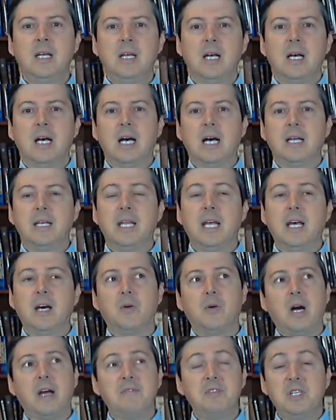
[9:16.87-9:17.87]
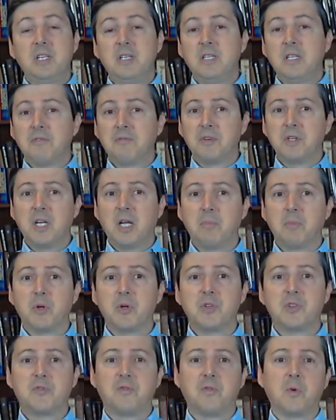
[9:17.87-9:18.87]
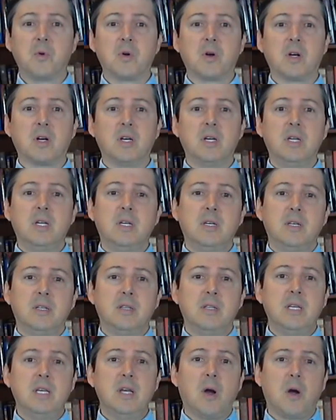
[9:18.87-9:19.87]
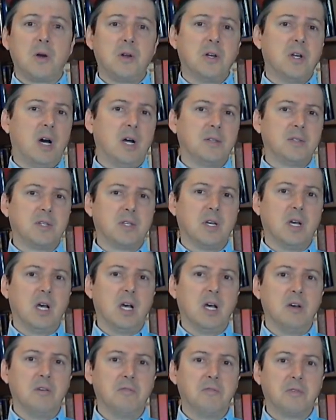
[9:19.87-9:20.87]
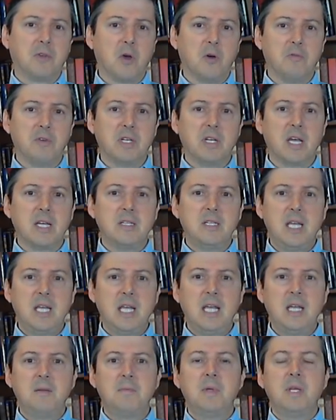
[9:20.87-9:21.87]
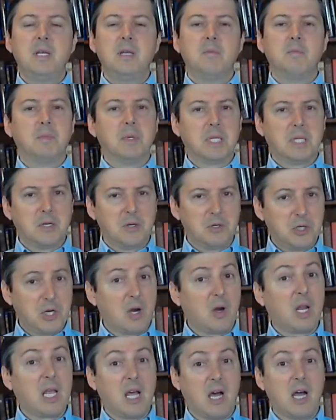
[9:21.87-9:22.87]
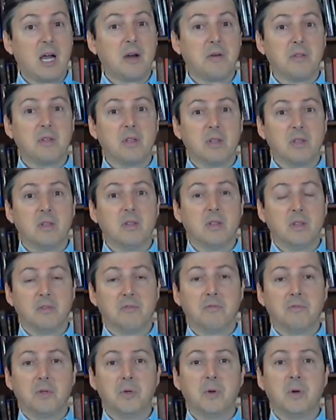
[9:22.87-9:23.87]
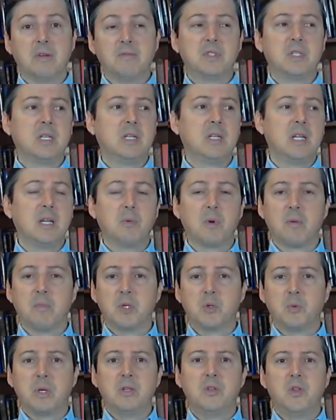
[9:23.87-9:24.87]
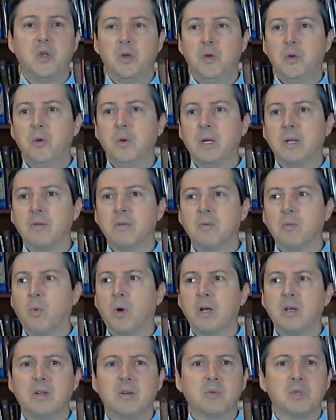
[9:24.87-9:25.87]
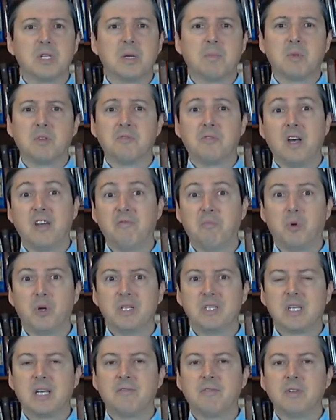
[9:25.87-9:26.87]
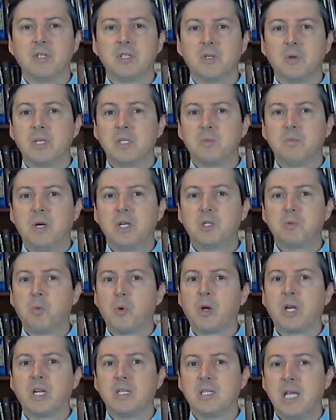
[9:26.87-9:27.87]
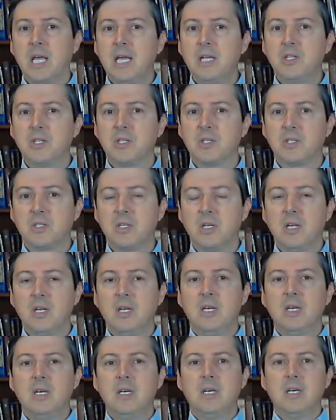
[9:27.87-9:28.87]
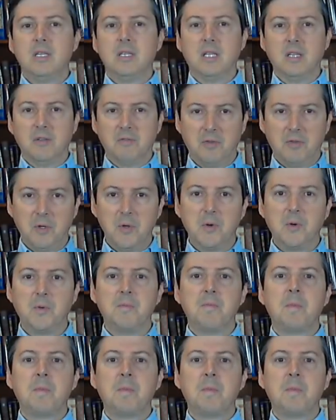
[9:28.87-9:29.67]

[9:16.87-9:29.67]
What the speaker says: Now, I've seen different numbers for the R0 of COVID-19, but they're generally higher than the flu. I've seen anywhere between 2 and one that was up to 5.7. So it's much more contagious than the flu.